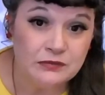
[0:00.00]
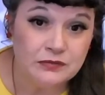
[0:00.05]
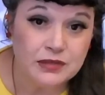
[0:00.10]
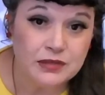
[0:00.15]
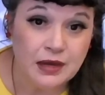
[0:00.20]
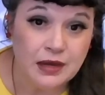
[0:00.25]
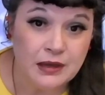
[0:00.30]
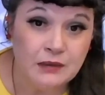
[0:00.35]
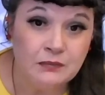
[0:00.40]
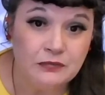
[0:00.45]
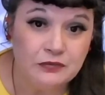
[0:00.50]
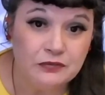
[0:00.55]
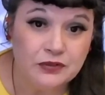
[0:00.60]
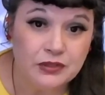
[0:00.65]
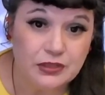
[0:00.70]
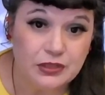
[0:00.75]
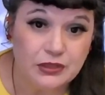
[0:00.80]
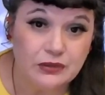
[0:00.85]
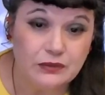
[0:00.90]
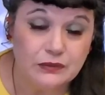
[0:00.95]
time for
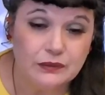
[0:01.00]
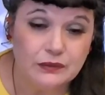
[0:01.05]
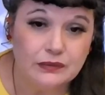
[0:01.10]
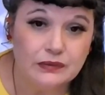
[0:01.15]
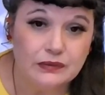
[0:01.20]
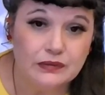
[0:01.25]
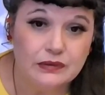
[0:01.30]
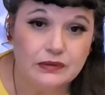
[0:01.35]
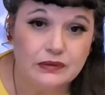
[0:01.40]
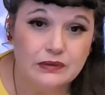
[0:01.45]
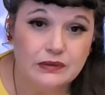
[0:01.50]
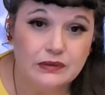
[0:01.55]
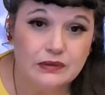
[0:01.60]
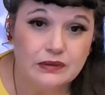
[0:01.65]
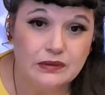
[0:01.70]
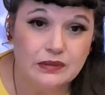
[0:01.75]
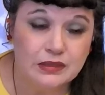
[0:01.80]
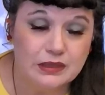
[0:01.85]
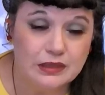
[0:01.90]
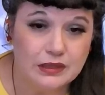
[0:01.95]
you.
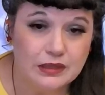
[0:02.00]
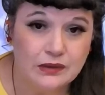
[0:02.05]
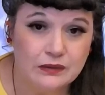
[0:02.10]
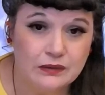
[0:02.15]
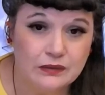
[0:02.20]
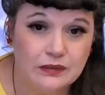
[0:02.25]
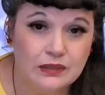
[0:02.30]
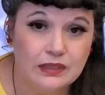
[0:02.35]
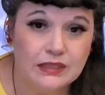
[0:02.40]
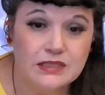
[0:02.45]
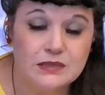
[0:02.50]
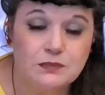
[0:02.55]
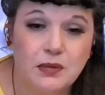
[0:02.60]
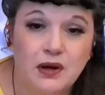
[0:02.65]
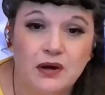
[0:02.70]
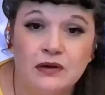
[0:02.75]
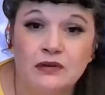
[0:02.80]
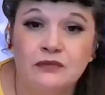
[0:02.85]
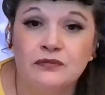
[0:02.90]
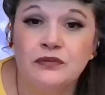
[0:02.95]
It's
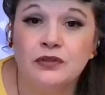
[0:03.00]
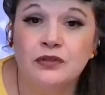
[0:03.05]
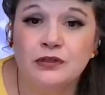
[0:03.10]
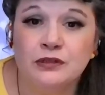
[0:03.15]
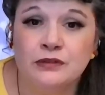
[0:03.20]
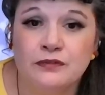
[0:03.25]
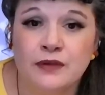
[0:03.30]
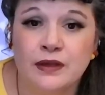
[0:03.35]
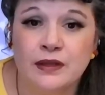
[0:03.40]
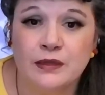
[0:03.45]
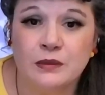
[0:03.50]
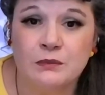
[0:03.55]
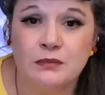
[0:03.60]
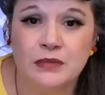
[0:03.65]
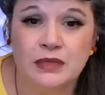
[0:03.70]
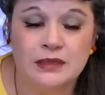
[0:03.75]
part of your development.